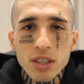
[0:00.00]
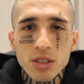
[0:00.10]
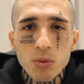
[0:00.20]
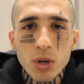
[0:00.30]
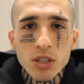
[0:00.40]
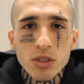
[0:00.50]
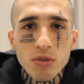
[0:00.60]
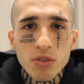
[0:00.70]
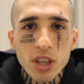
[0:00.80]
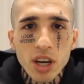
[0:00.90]
it's a waste
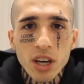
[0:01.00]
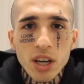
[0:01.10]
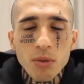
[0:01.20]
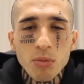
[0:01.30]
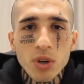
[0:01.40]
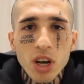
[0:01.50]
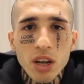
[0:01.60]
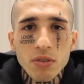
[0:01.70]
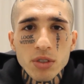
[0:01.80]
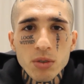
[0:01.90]
of time, your
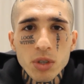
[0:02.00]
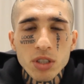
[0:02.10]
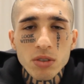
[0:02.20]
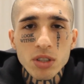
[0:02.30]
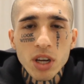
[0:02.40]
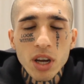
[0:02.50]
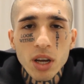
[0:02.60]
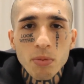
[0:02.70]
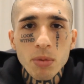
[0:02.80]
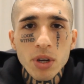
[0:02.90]
life is a waste of
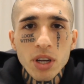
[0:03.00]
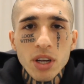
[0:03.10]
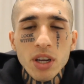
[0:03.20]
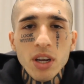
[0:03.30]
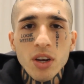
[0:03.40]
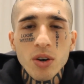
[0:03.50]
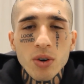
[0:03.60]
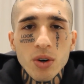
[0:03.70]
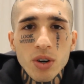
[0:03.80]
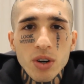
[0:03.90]
time,
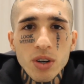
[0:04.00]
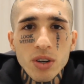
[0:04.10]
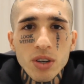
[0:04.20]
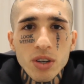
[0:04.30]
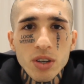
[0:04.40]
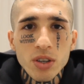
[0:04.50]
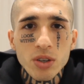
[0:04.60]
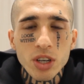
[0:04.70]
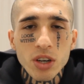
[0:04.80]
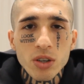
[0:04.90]
or
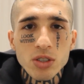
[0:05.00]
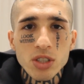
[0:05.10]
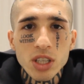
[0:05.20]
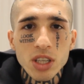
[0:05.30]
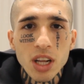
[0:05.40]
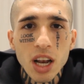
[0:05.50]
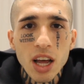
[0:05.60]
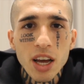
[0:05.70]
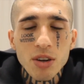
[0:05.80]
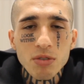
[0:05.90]
you cannot see the
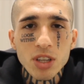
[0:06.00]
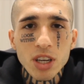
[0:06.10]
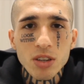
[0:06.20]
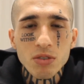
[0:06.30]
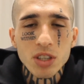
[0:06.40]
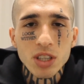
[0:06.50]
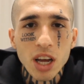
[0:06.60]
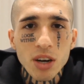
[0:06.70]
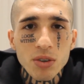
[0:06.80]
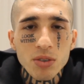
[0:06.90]
light of the end of the
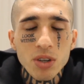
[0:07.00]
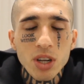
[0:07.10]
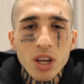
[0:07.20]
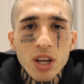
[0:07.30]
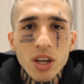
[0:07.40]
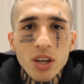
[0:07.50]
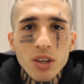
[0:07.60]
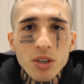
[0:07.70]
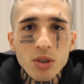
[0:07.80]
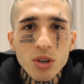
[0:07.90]
tunnel,
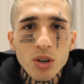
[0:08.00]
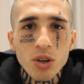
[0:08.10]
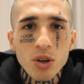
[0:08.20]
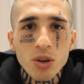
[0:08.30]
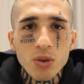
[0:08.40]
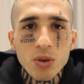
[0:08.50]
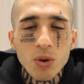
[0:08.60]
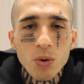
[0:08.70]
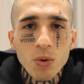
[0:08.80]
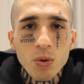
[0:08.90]
you don't
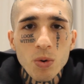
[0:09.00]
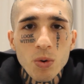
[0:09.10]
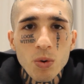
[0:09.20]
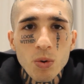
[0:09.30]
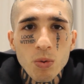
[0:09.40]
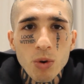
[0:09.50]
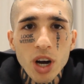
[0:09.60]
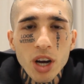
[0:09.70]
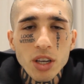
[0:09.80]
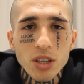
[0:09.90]
know
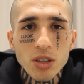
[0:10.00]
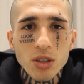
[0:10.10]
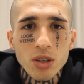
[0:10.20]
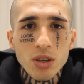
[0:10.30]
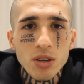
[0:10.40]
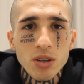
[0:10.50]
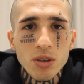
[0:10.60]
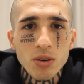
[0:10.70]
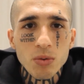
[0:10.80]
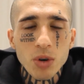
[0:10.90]
why
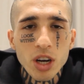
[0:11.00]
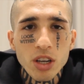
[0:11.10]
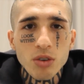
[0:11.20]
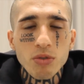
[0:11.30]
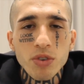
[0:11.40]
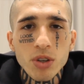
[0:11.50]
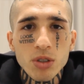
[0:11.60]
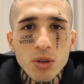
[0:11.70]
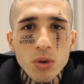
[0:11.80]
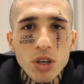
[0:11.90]
you
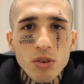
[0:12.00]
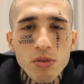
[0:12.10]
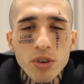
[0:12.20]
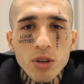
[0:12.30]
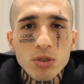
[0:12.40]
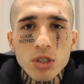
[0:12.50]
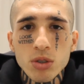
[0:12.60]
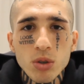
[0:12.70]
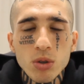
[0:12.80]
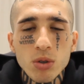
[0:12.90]
feel the way you feel,
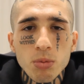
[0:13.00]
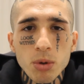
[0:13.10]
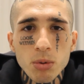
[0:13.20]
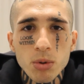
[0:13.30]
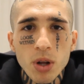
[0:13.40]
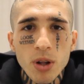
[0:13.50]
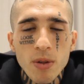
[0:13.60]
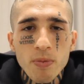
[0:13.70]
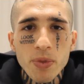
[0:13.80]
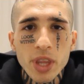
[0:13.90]
just talk to people.
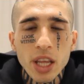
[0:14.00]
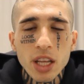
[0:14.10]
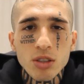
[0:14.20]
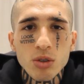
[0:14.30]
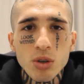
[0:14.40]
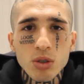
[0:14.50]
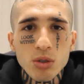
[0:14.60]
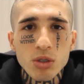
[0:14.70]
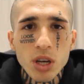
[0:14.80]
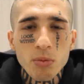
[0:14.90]
Talk
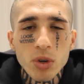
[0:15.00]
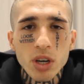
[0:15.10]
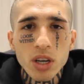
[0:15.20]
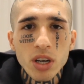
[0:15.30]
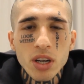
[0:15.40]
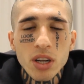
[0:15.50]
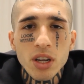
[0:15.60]
to someone.